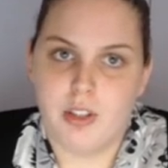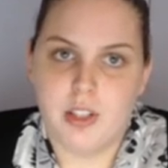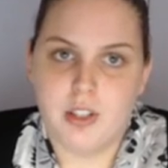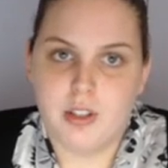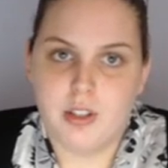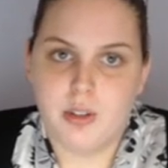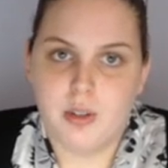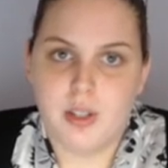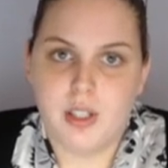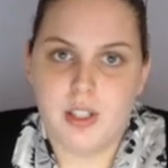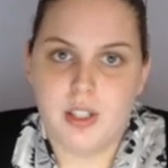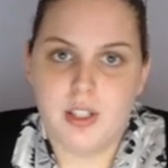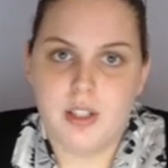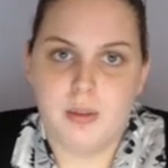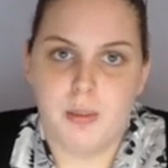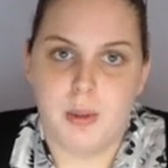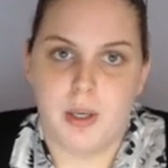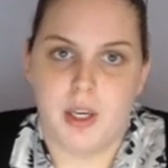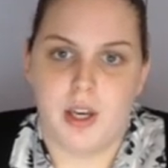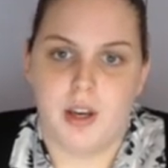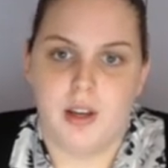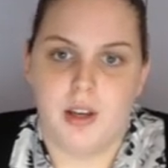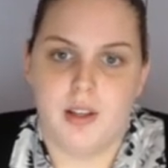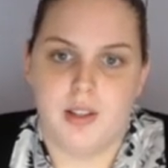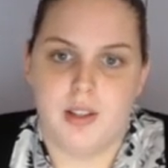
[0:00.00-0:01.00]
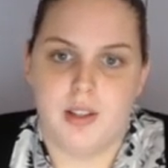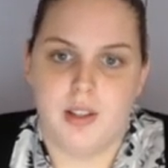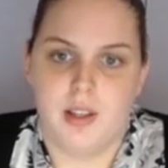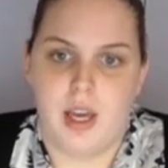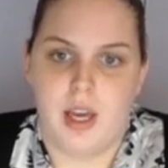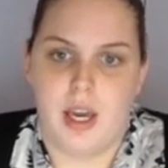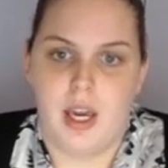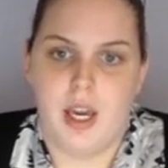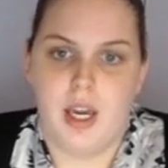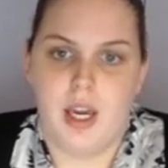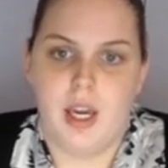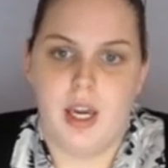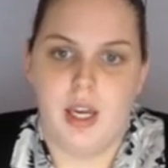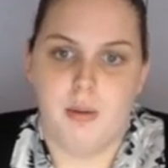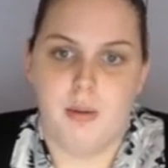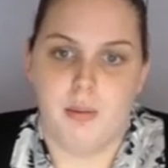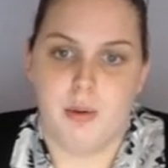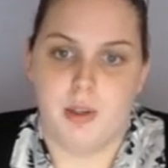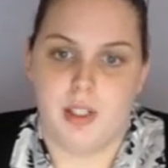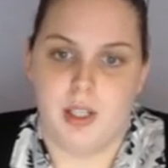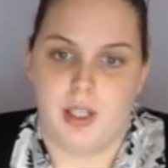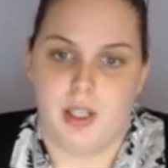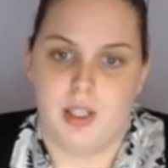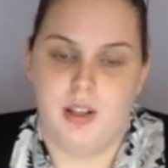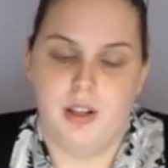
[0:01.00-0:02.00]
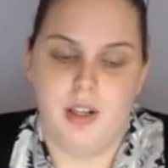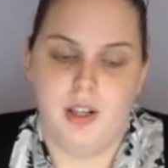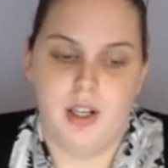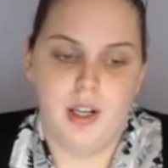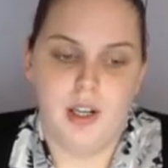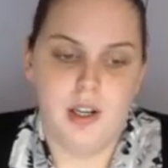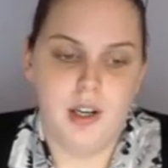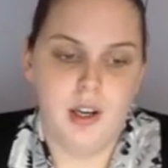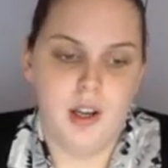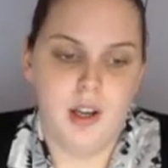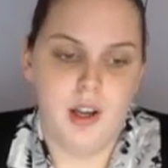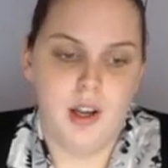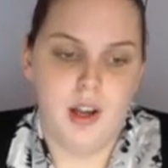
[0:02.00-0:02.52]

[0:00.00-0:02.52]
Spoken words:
students because they, in particular,